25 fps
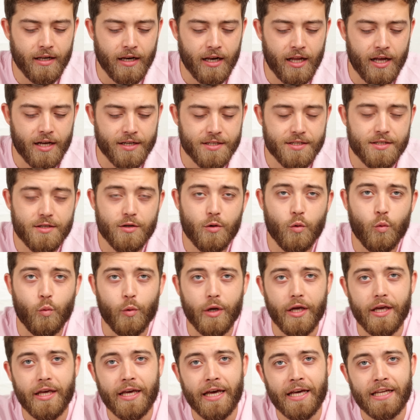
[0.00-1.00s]
last
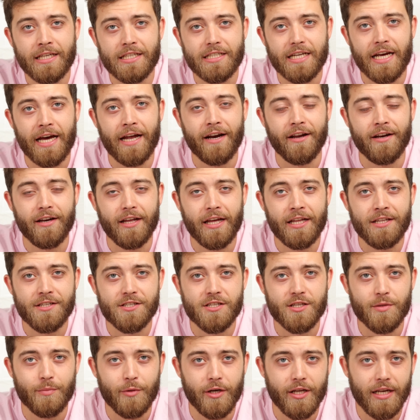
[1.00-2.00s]
weekend at an
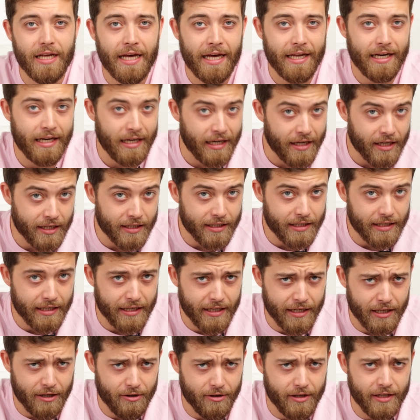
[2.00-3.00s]
Instameet at night
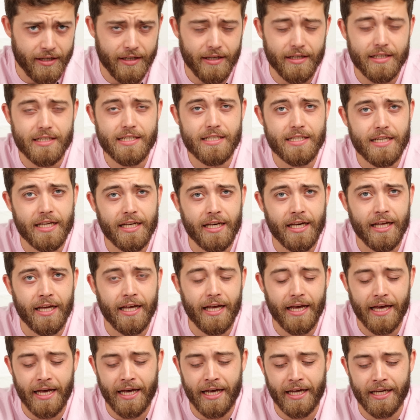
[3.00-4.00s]
here in
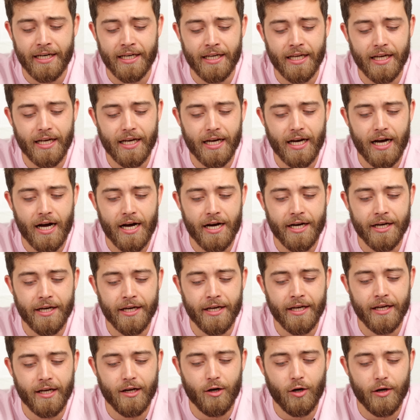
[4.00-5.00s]
Sydney, and
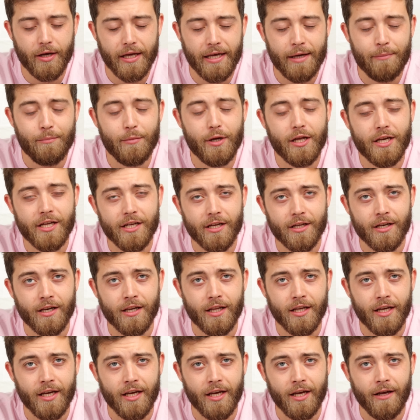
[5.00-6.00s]
I
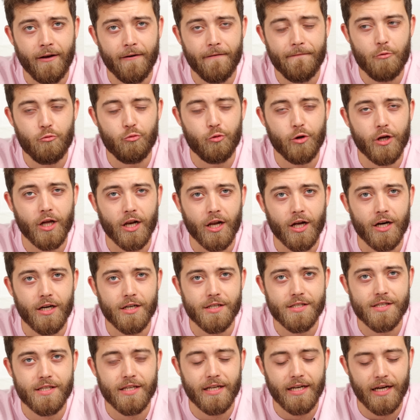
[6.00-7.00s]
immediately
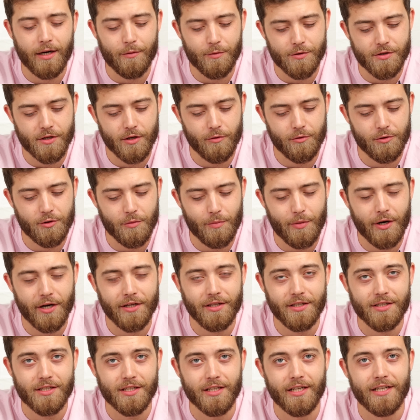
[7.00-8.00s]
realized that I was going to buy
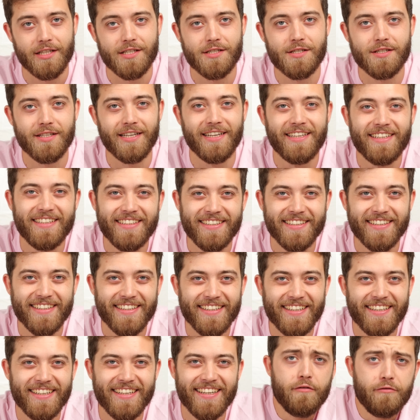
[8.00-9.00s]
this lens.
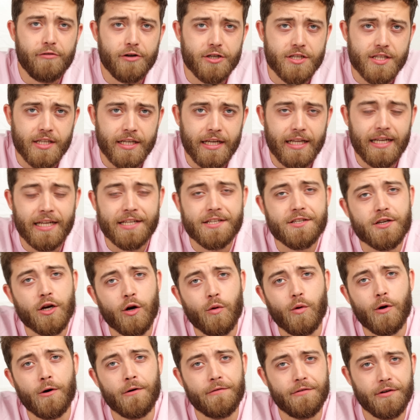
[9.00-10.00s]
Firstly, let's
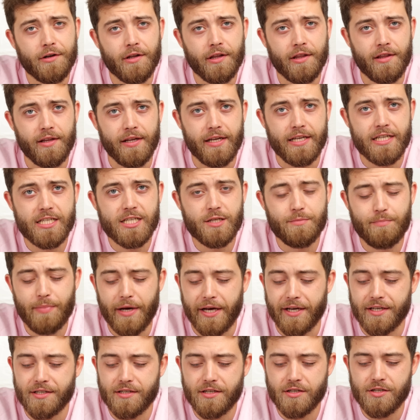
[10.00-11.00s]
go over the
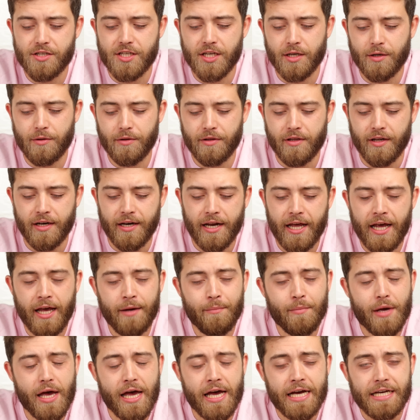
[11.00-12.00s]
specs. So the
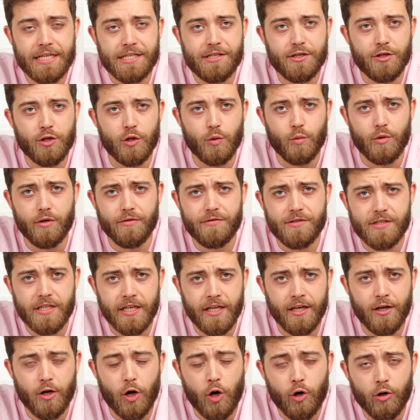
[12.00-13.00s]
name, as you would have
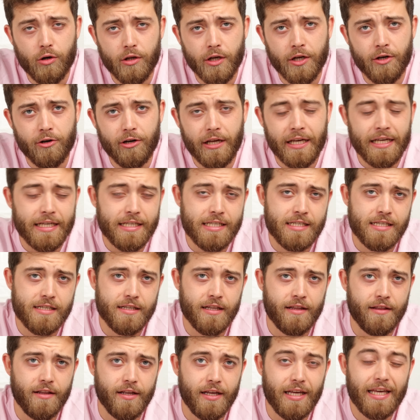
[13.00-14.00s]
seen earlier, is
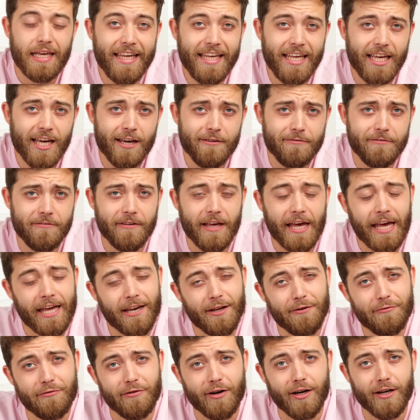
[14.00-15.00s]
the
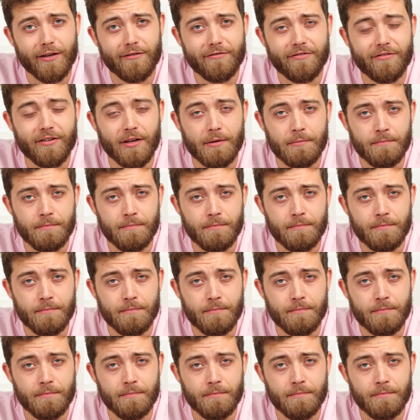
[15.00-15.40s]
EF85